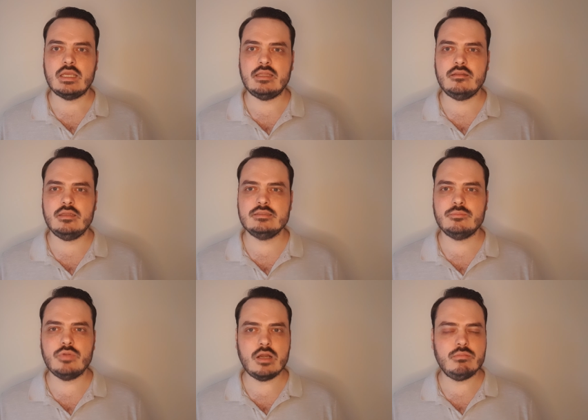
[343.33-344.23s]
And there's a
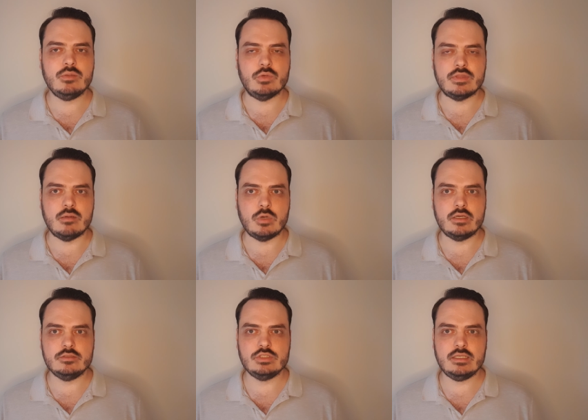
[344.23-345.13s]
problem with our
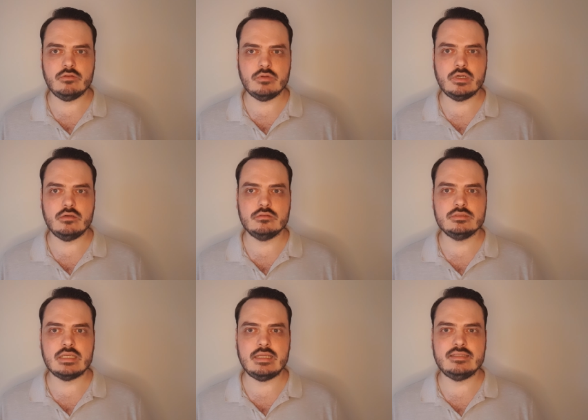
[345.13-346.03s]
modern gender roles,
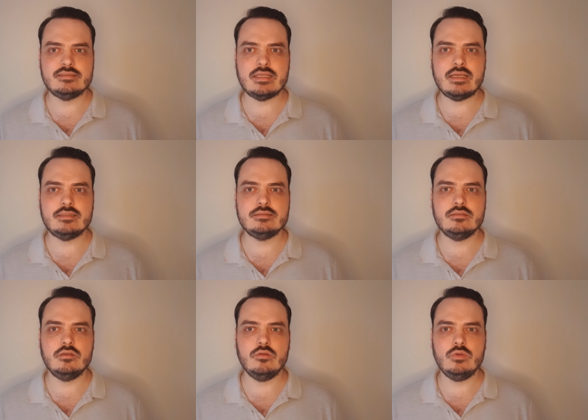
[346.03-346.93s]
and it's that
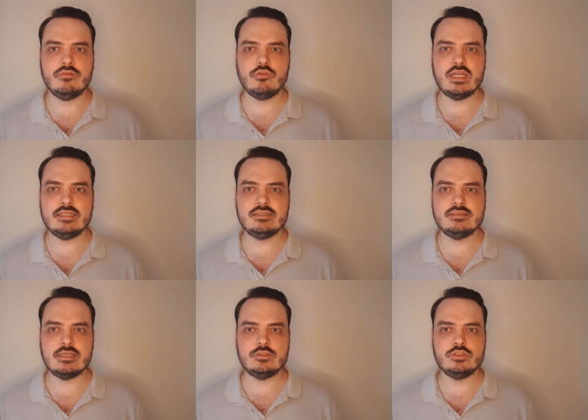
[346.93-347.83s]
we've created
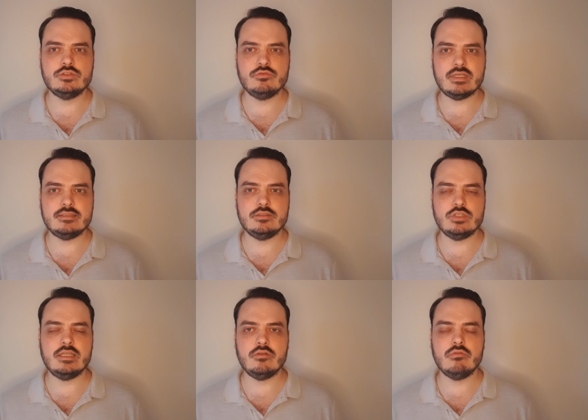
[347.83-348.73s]
such strict
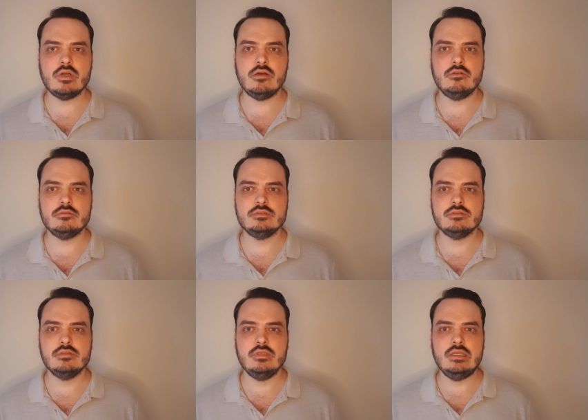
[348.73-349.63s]
gender roles
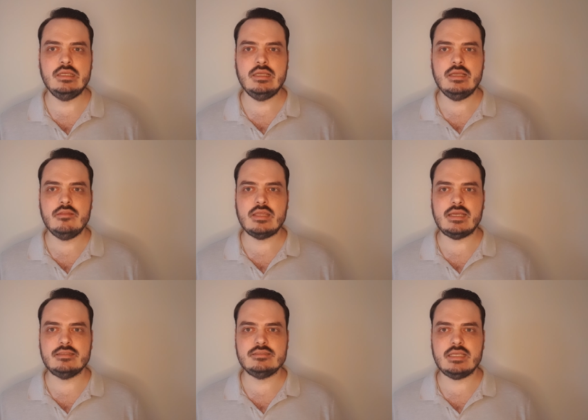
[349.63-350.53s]

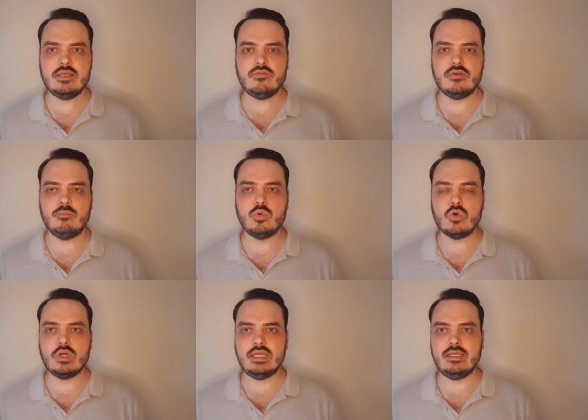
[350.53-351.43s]
that if a
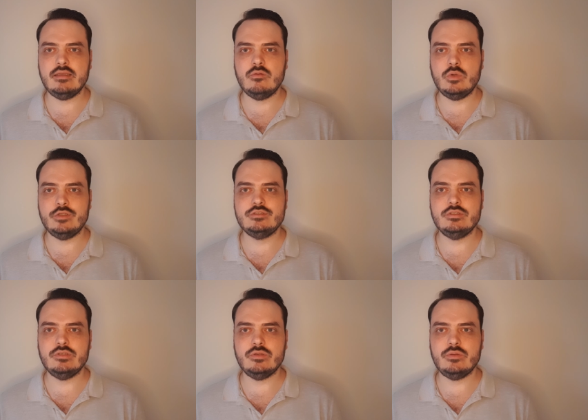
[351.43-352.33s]
boy were
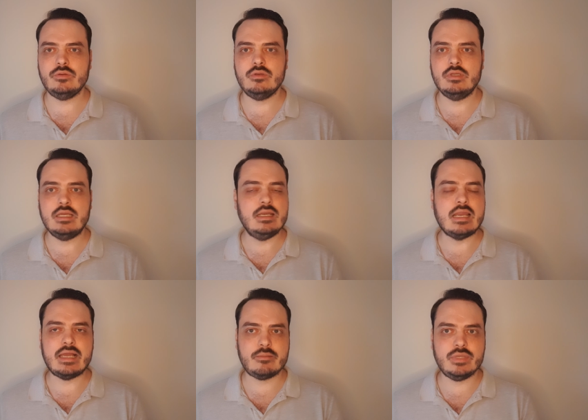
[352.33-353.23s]
to
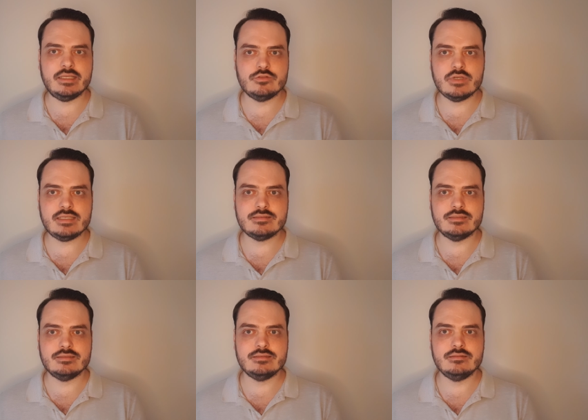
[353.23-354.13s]
like pink
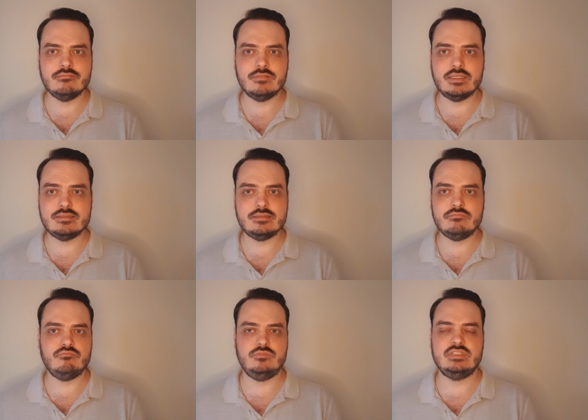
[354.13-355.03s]
dresses a
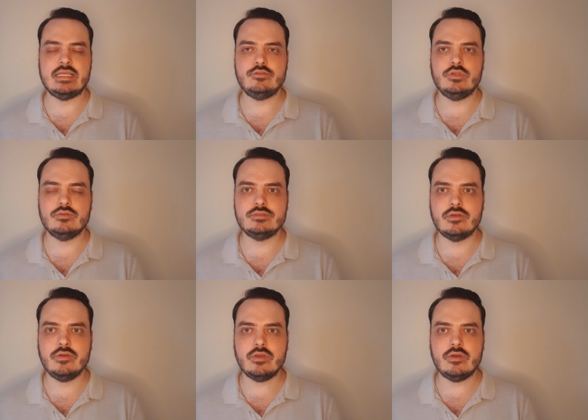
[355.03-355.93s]
century or so
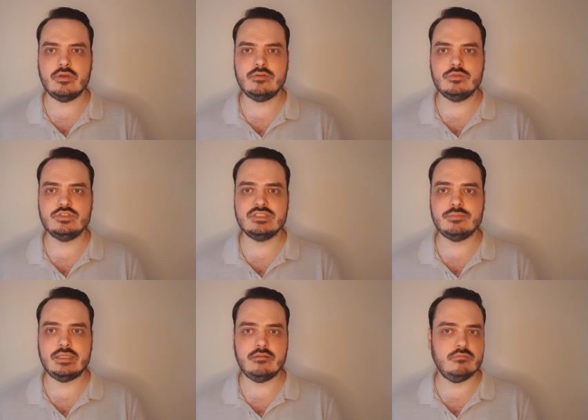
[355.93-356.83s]
ago, it would just
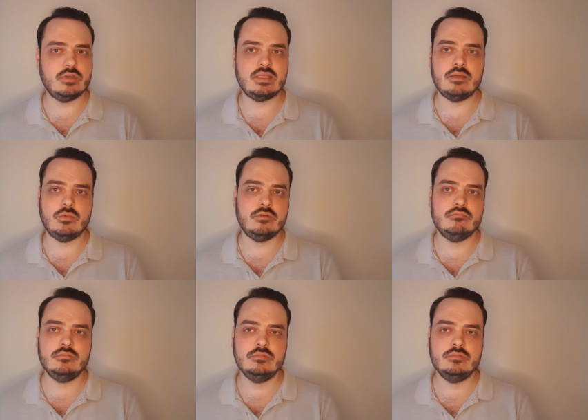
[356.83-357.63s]
be, okay, well,